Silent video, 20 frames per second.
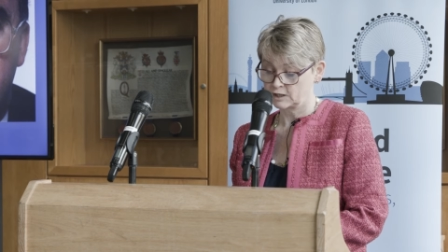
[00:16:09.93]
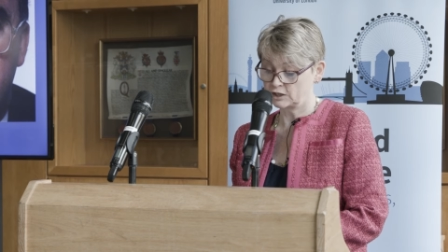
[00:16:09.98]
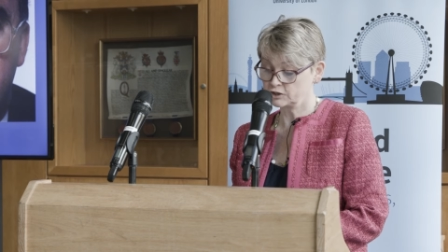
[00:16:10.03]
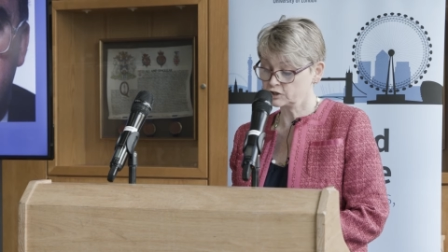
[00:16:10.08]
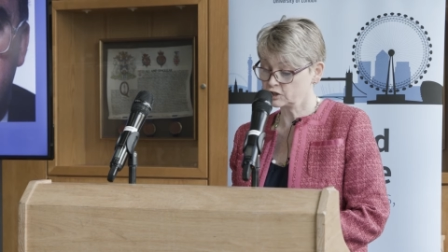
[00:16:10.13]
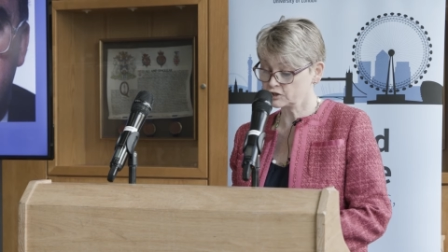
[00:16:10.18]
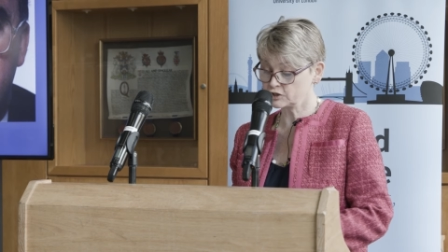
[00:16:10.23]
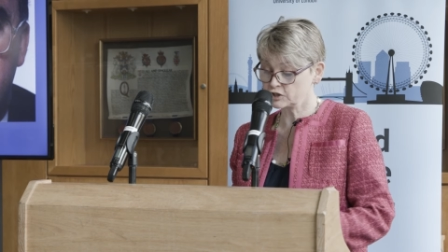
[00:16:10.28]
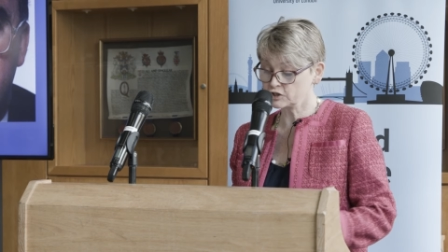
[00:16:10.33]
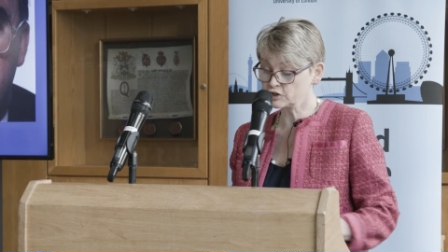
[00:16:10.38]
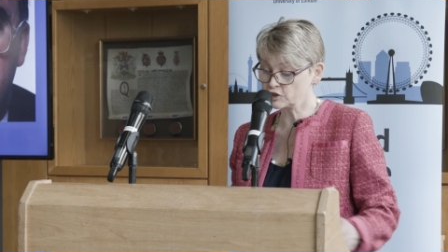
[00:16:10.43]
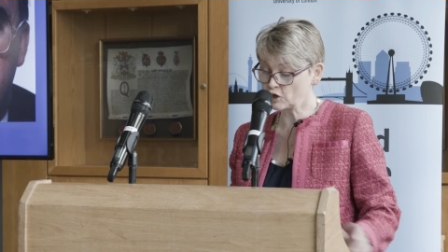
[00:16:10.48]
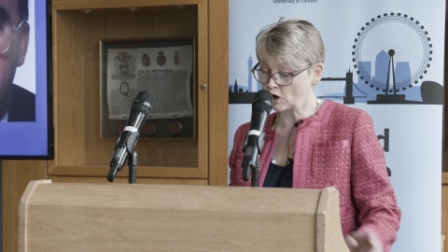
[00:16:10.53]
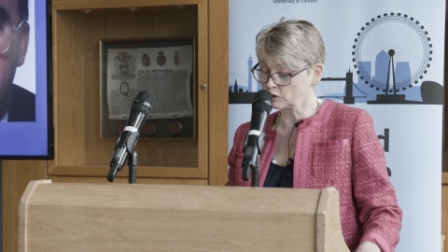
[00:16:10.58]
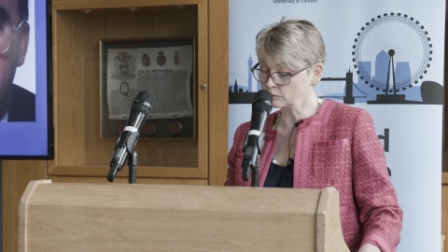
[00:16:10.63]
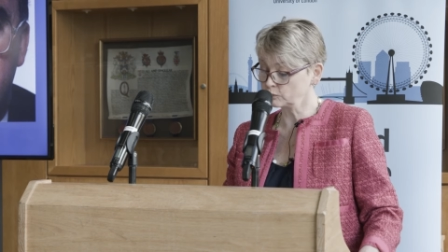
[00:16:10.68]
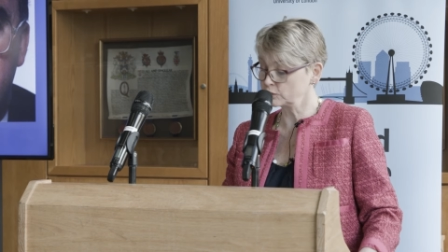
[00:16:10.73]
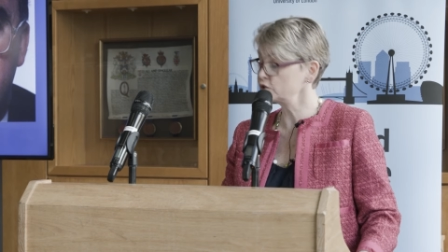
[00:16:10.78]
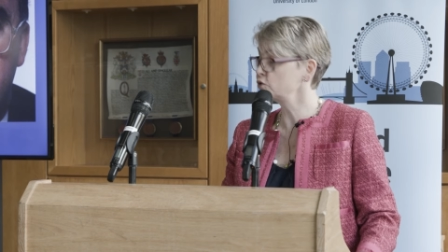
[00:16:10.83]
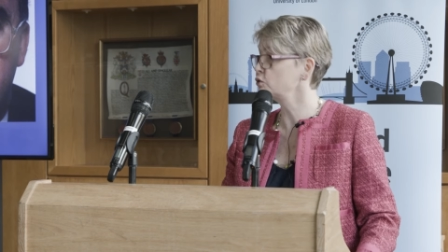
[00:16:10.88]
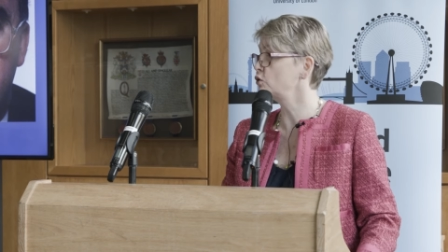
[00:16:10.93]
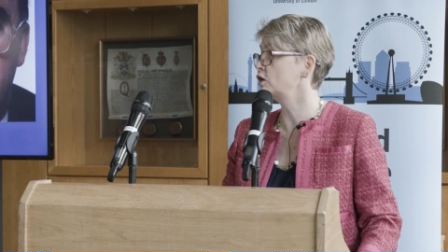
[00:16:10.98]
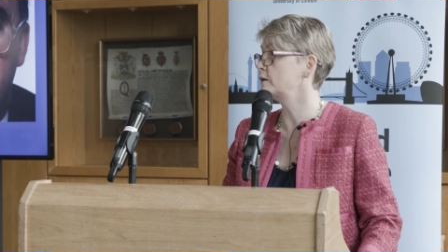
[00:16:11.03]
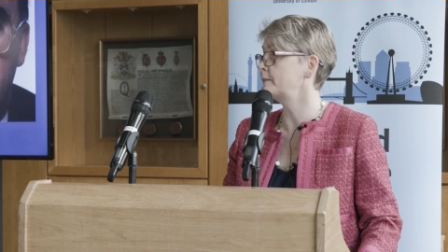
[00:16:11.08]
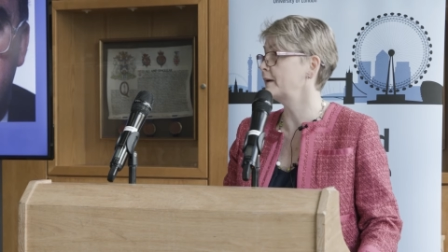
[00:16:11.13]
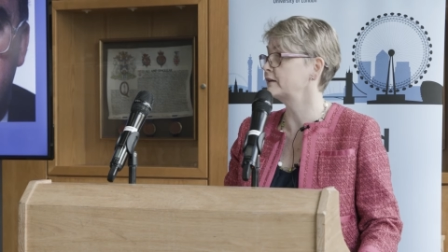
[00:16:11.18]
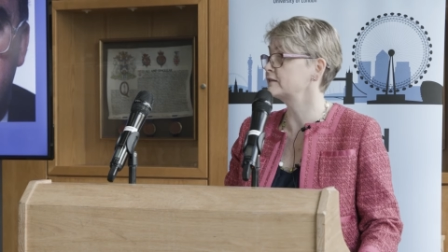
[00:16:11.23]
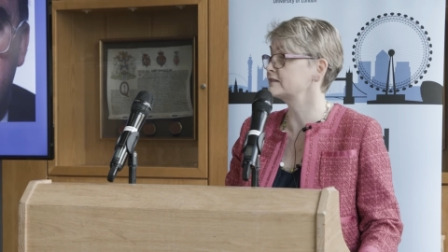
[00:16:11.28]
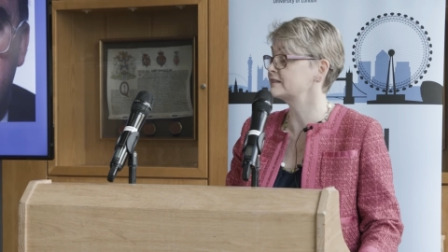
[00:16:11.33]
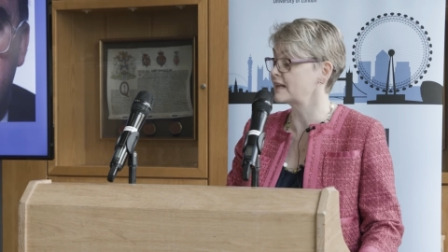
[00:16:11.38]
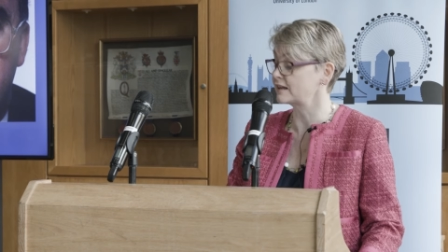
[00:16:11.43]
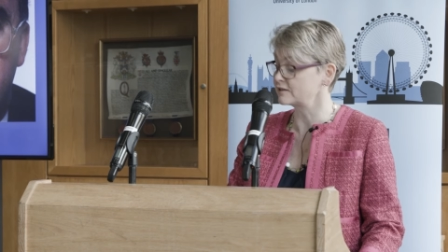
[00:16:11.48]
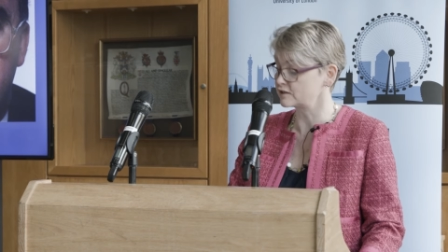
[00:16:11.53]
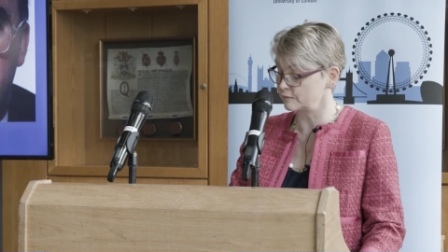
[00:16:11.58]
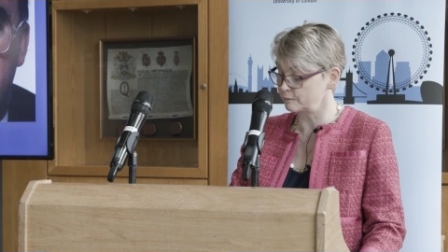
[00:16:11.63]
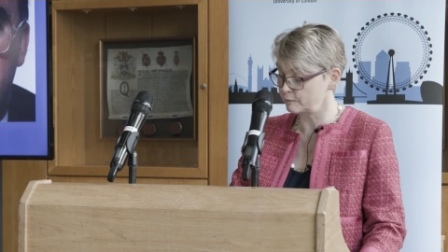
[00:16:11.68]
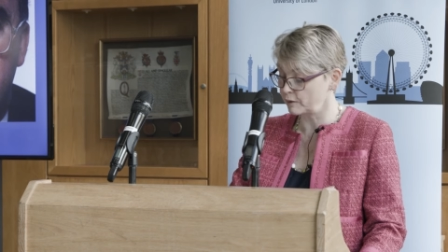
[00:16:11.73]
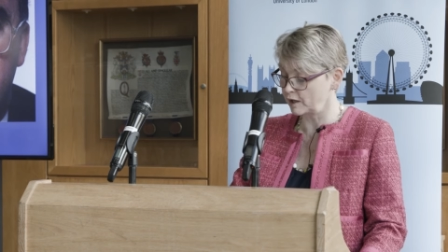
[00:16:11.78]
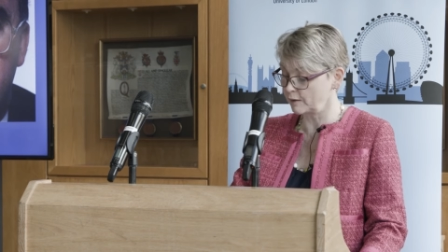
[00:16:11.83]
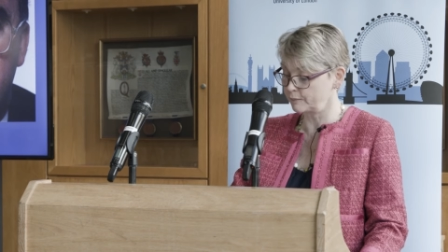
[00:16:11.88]
And just as John would talk about the sense
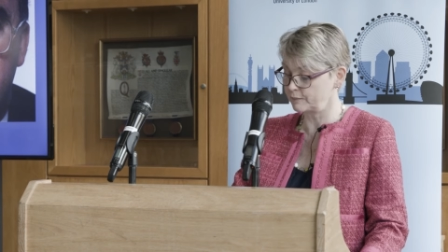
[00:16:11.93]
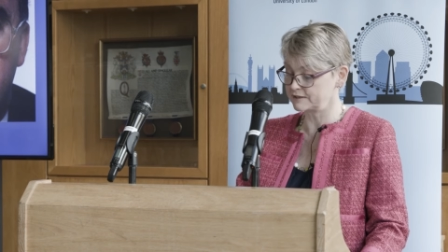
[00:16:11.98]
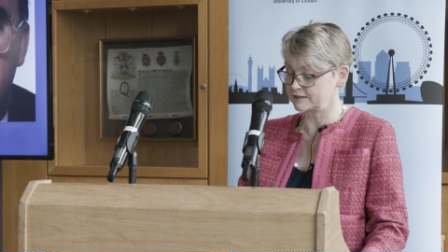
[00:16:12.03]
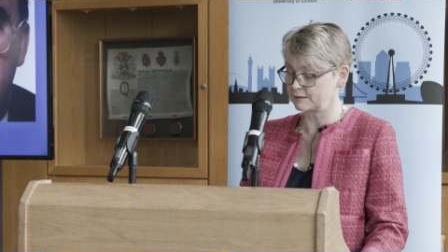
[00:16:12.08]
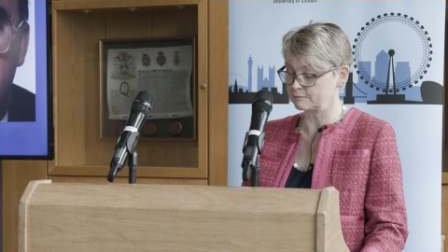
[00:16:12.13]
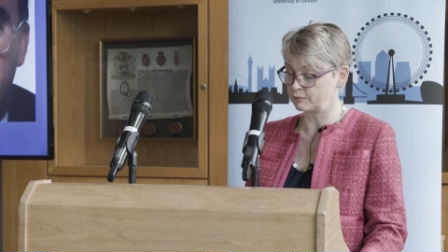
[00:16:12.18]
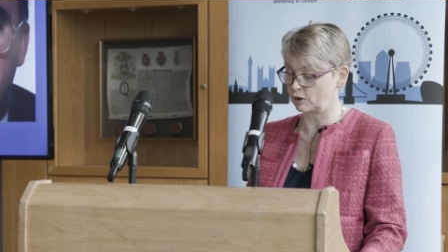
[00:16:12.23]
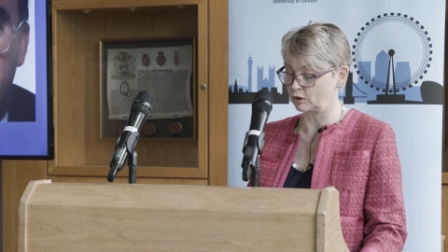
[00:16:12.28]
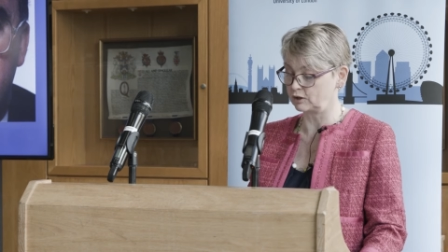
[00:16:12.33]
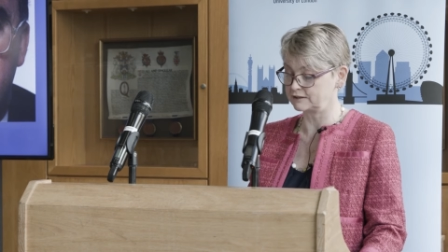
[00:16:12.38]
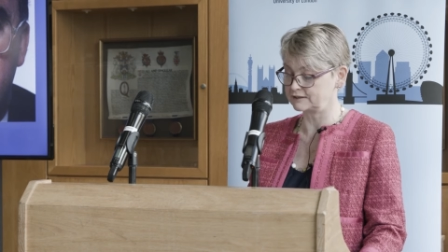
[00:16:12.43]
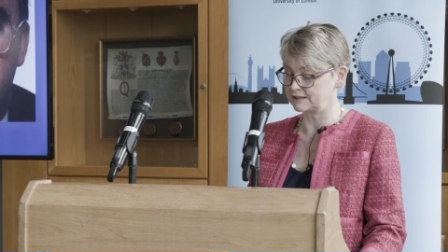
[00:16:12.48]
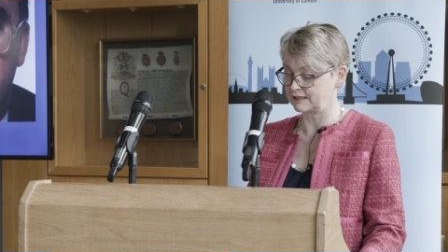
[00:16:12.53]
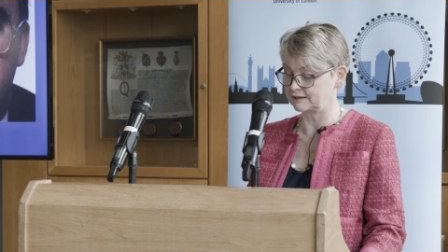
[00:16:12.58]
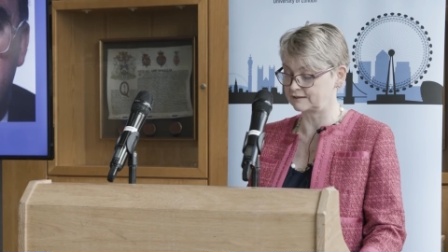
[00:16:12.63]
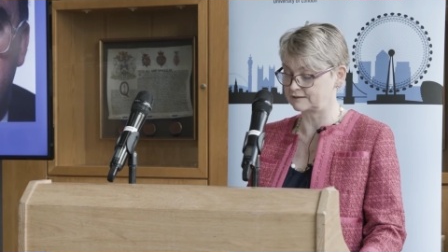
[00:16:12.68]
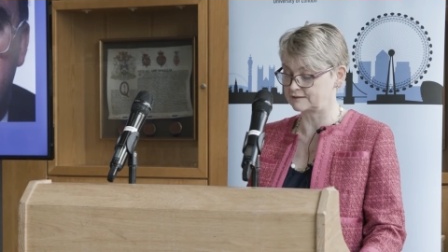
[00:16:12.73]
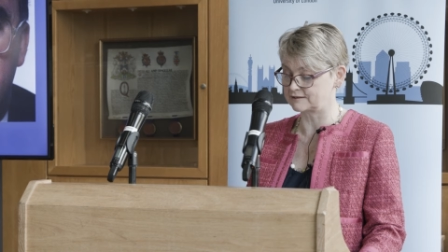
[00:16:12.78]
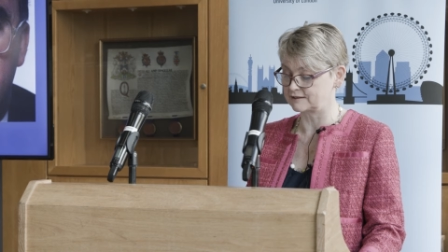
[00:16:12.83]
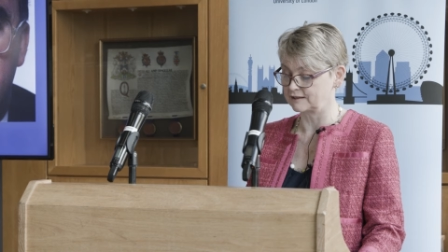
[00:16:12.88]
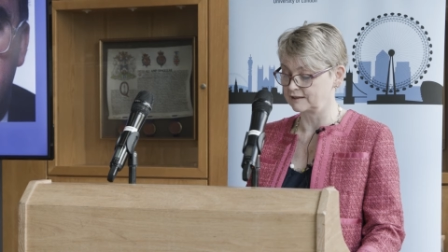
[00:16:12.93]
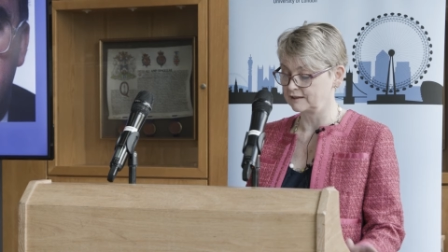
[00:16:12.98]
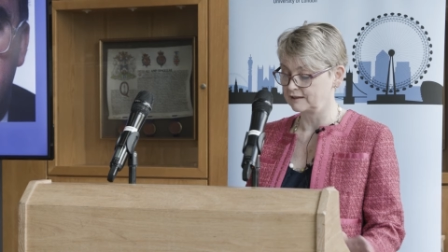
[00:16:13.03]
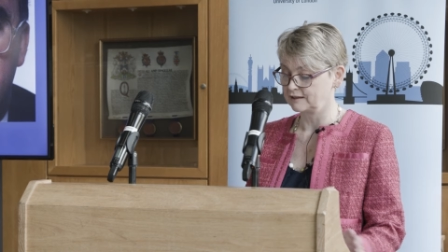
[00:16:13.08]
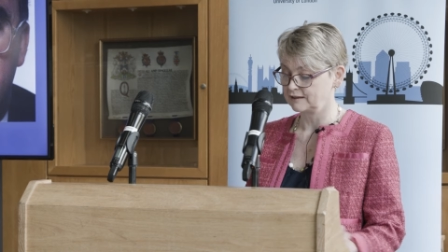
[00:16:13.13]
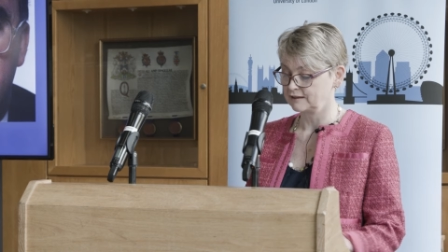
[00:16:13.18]
of purpose in politics,